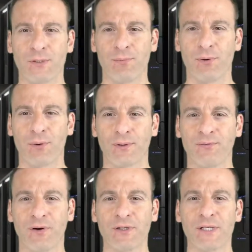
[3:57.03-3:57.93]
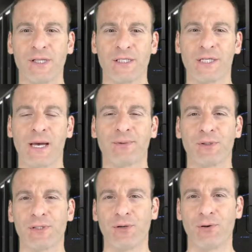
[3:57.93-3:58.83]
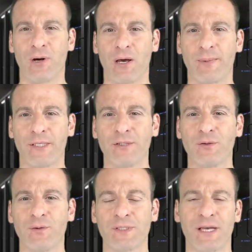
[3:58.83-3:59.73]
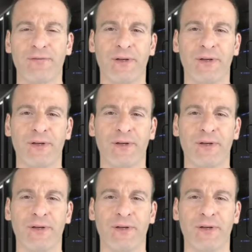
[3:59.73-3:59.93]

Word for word: The most important verse in this chapter is Deuteronomy 2